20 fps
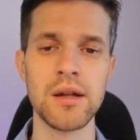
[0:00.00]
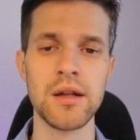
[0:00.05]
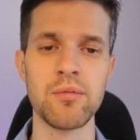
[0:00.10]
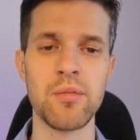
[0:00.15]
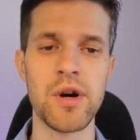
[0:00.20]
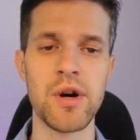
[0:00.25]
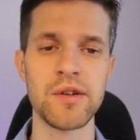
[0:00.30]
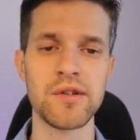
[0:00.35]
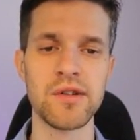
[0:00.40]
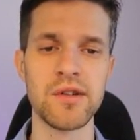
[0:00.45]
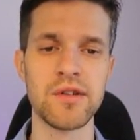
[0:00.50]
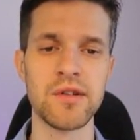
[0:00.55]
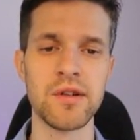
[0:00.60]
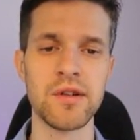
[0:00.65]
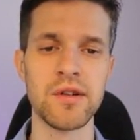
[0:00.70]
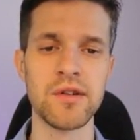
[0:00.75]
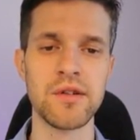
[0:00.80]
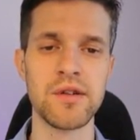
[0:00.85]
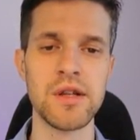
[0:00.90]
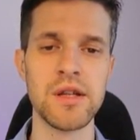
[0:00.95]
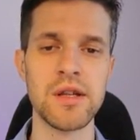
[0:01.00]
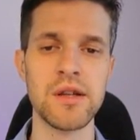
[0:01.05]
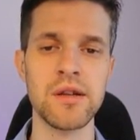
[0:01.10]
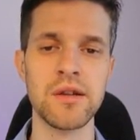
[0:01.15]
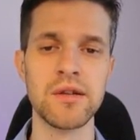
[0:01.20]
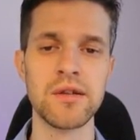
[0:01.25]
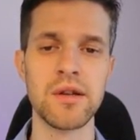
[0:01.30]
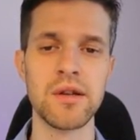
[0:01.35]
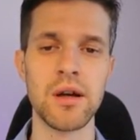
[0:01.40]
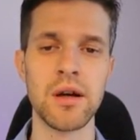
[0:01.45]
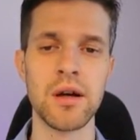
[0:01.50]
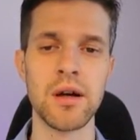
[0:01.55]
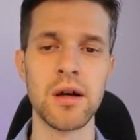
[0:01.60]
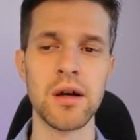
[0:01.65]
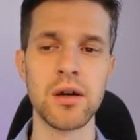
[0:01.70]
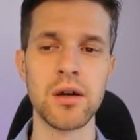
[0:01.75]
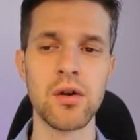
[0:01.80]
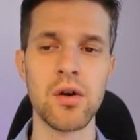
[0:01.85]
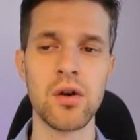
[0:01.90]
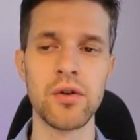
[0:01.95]
passes us this
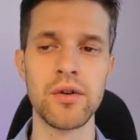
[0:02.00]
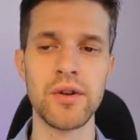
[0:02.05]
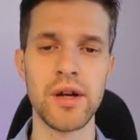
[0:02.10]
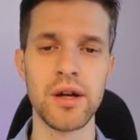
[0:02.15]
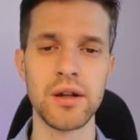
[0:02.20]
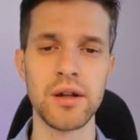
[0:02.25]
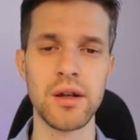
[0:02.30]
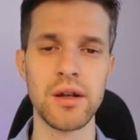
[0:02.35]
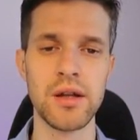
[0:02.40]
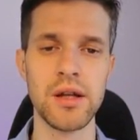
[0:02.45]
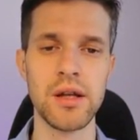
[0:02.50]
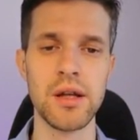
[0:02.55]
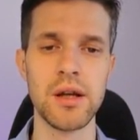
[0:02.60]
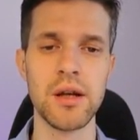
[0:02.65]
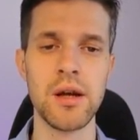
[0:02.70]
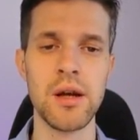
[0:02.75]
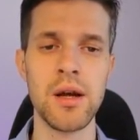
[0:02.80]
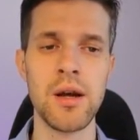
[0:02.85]
contact ID.